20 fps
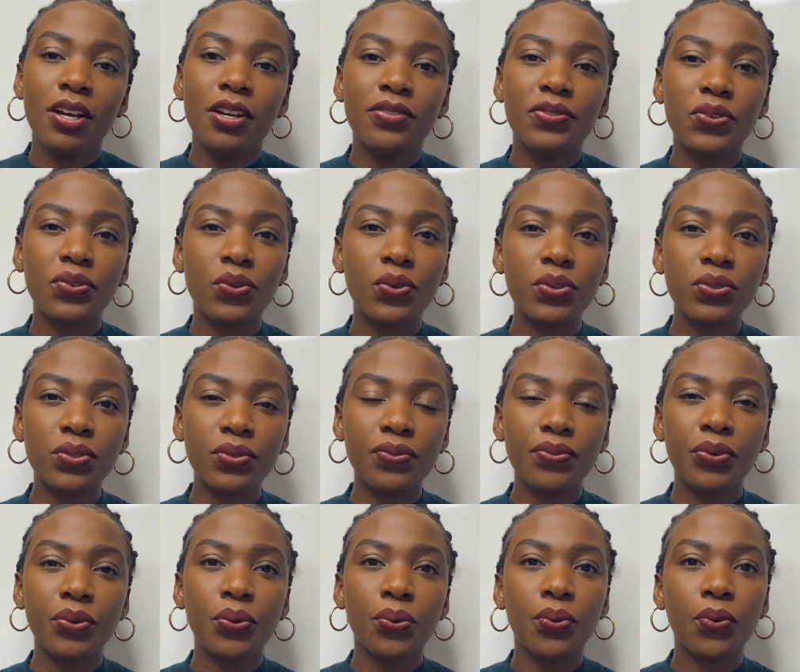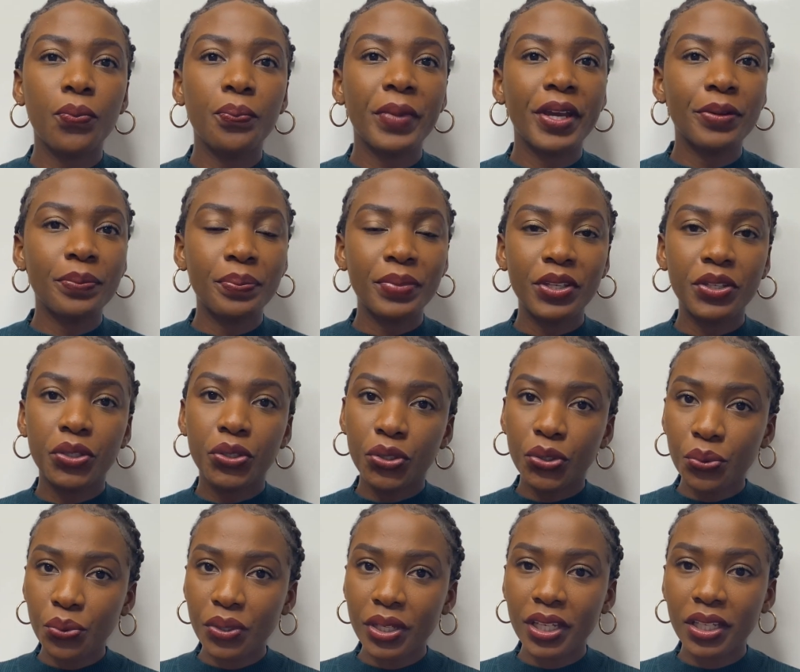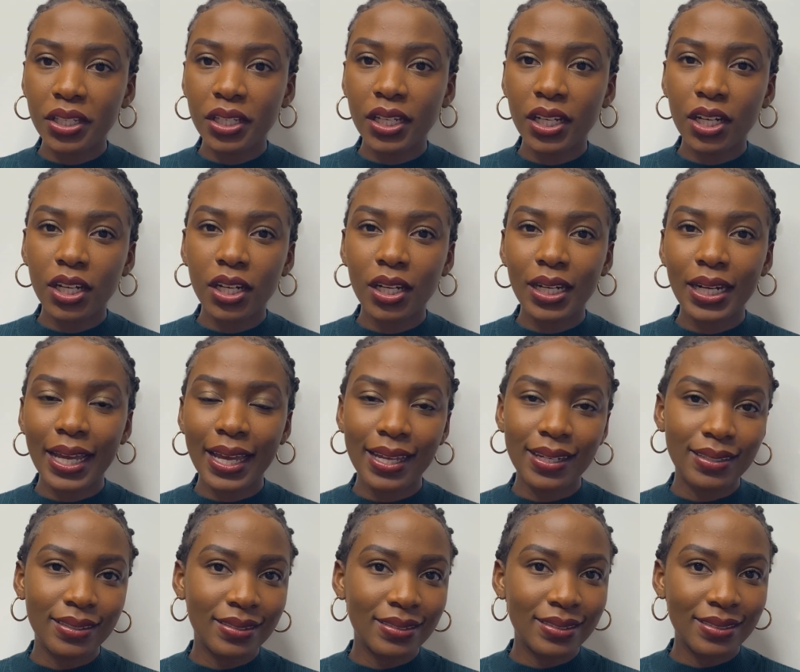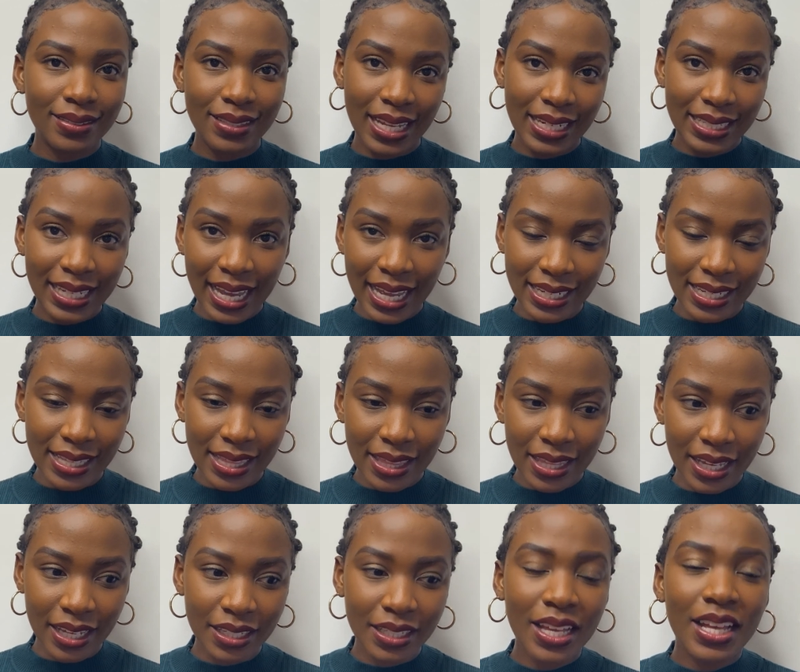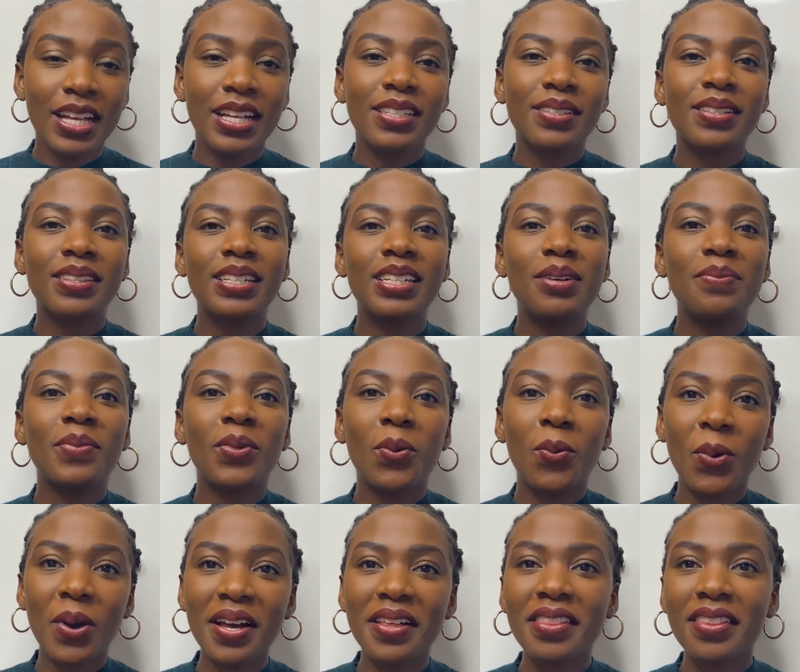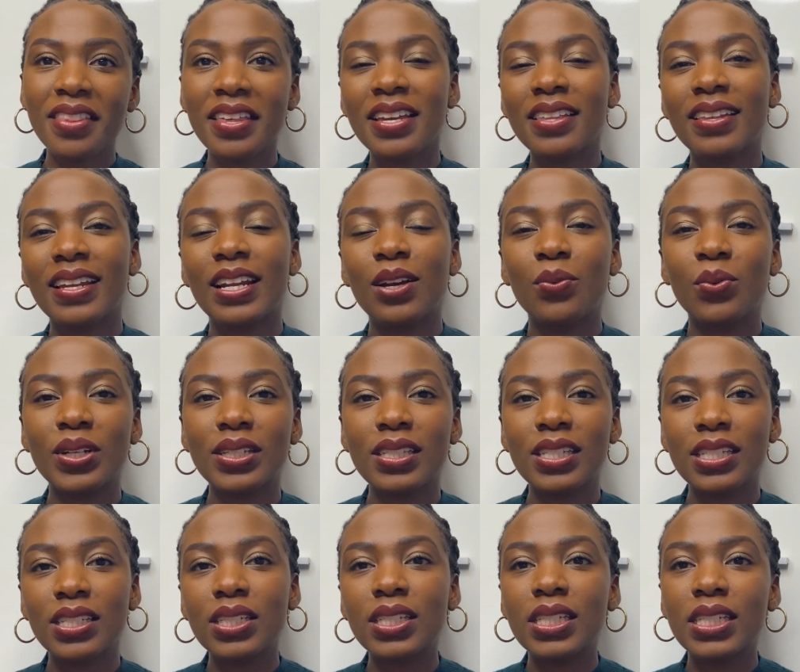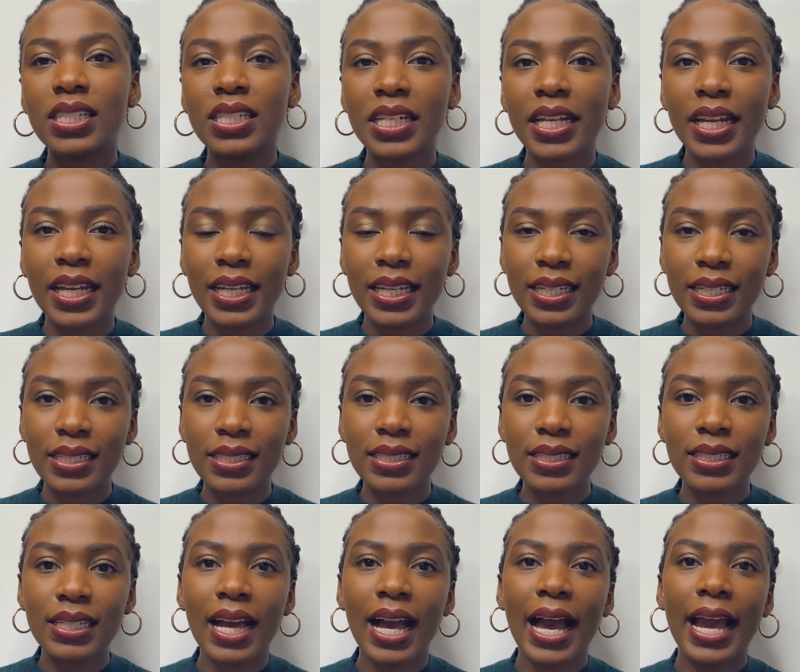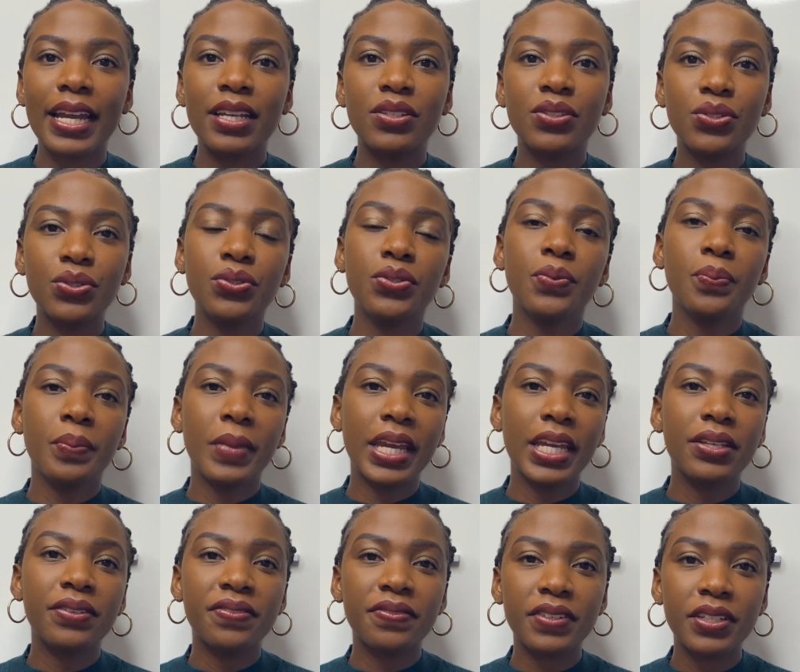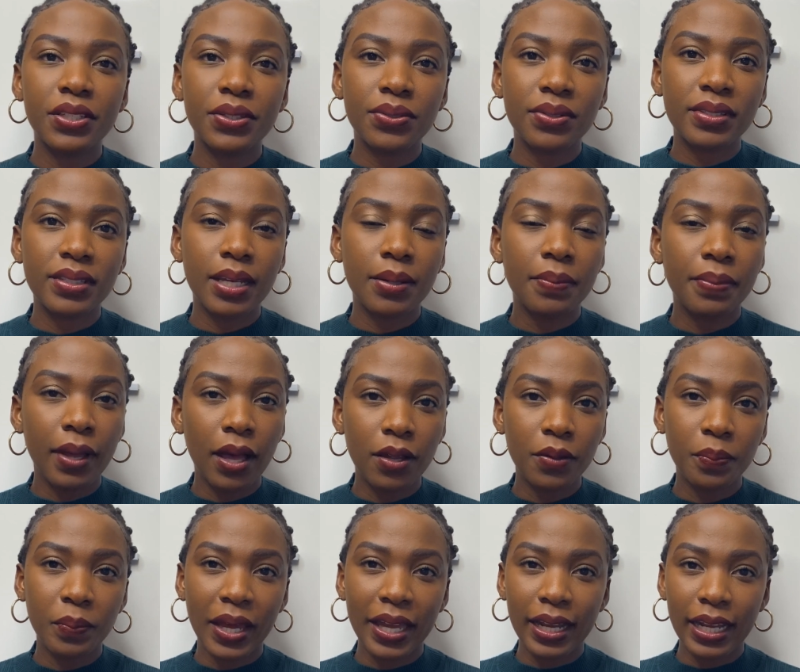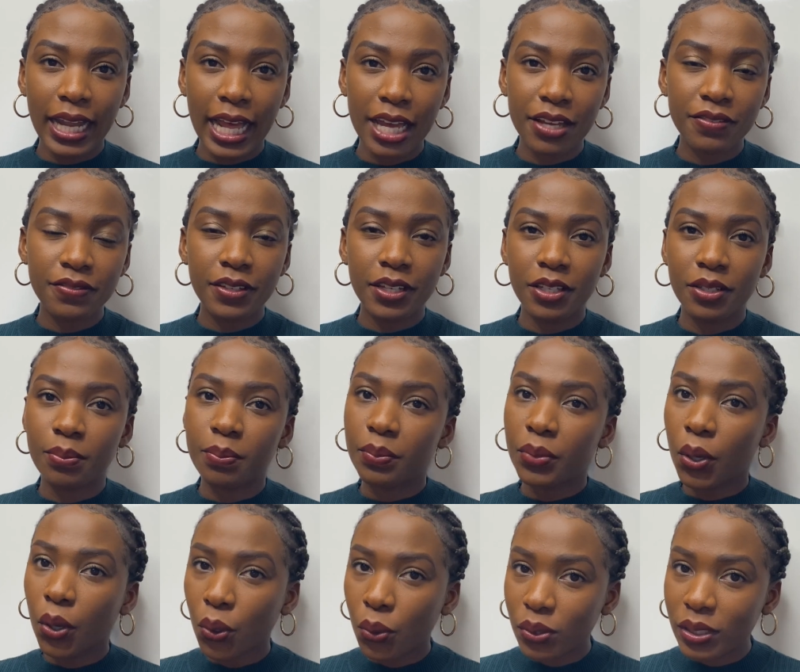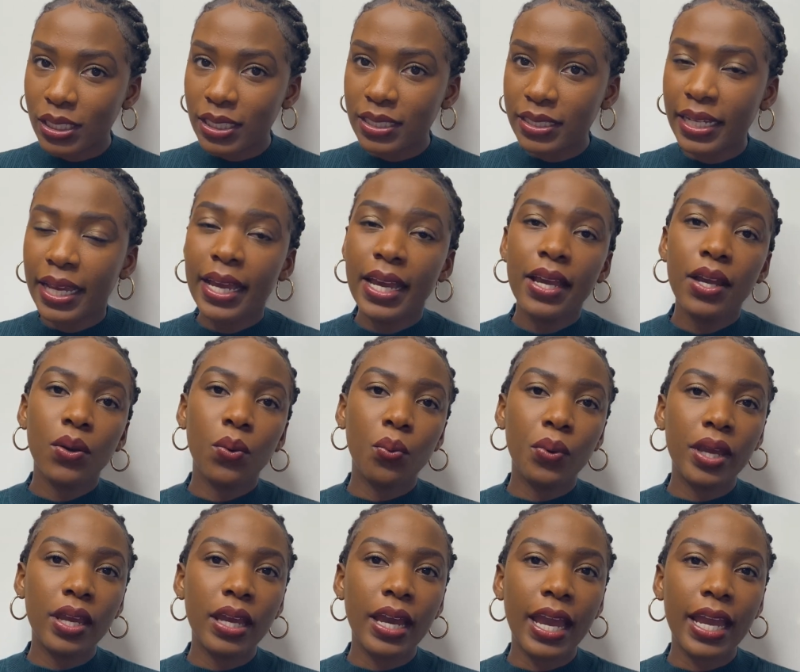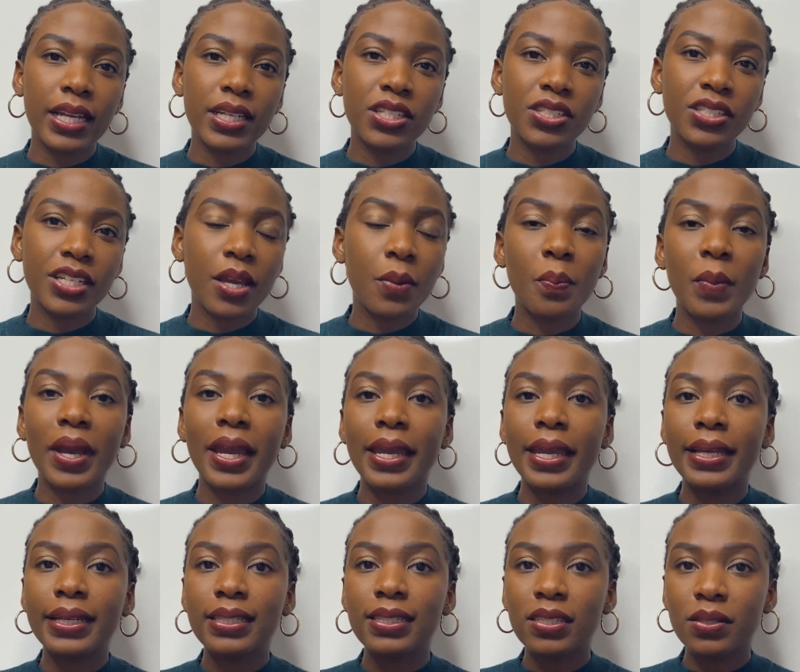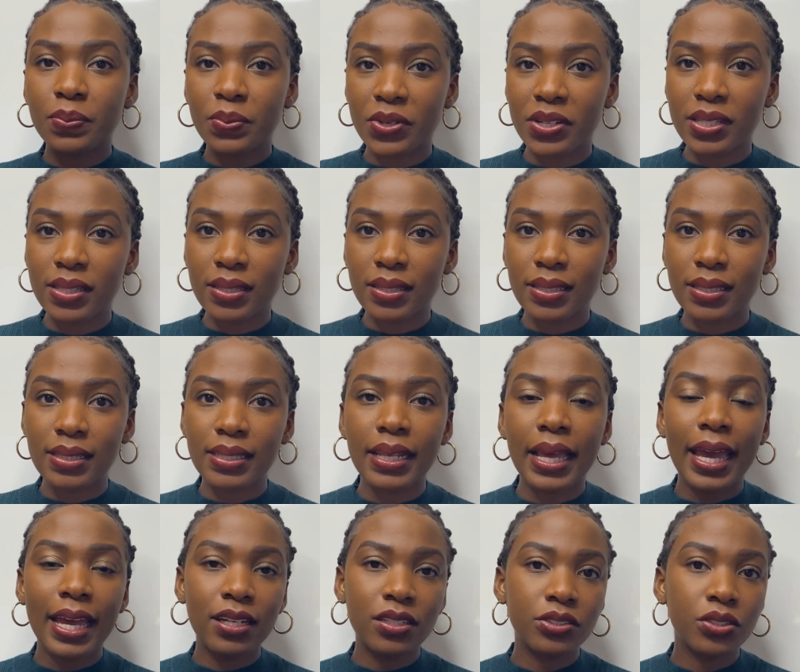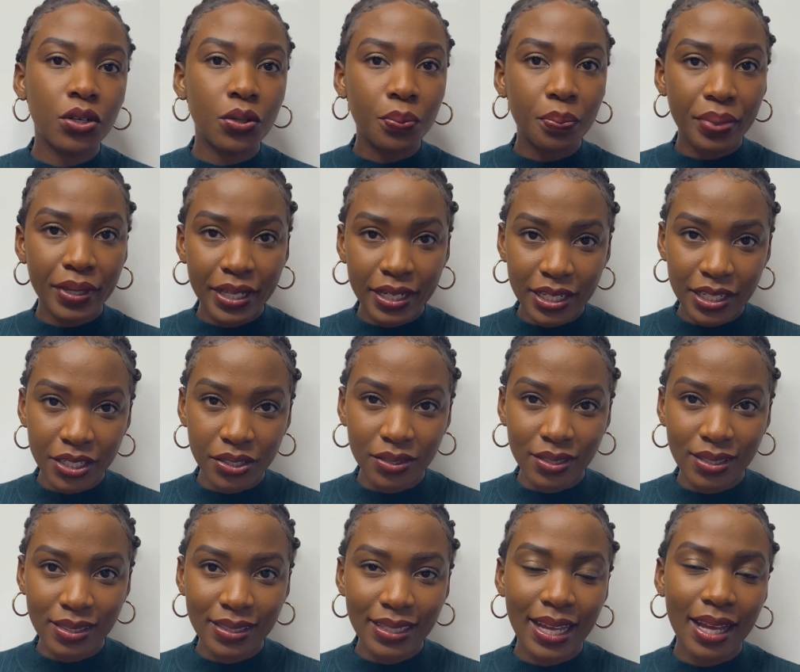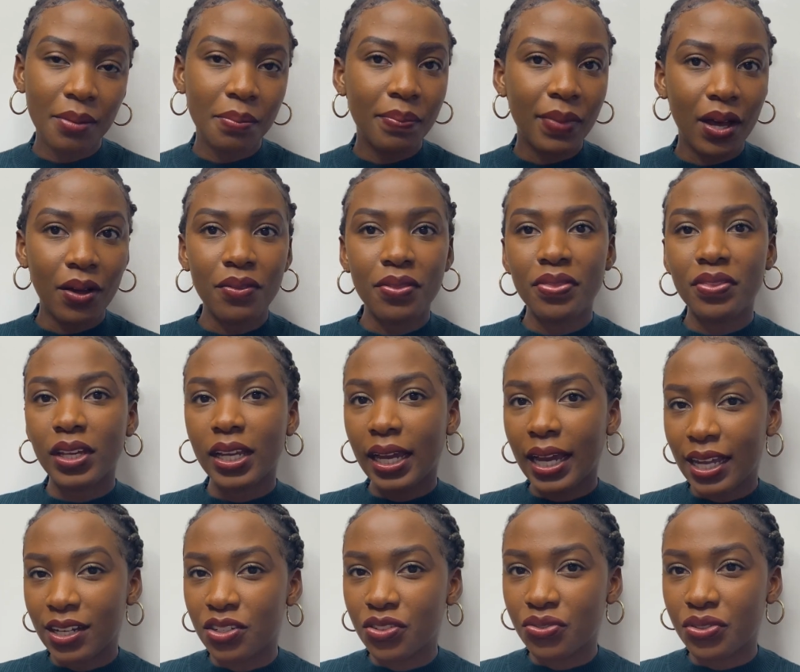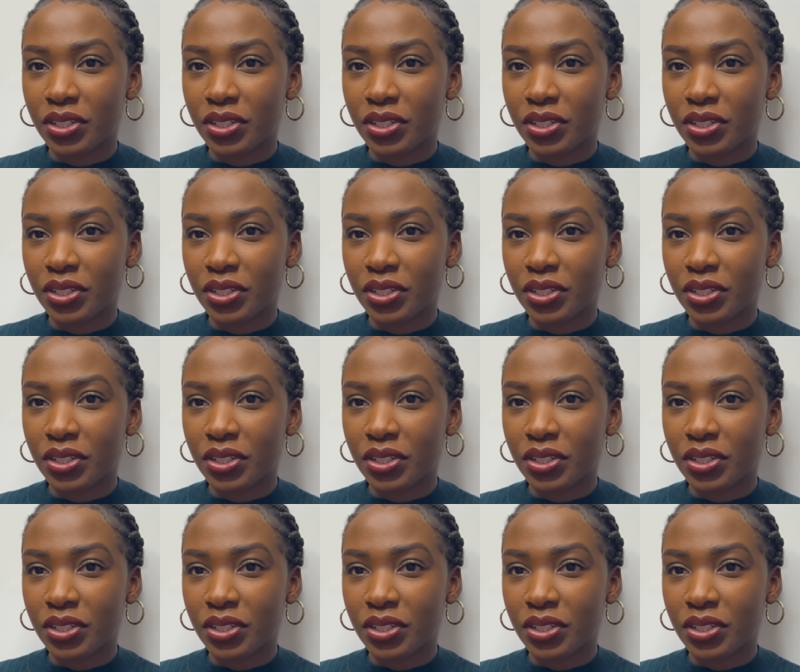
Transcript: for those of you who might be new here and that kind of thing. So the number one thing that I wanted to share is I do make videos about my life in Poland where I share my experiences and opinions about the country.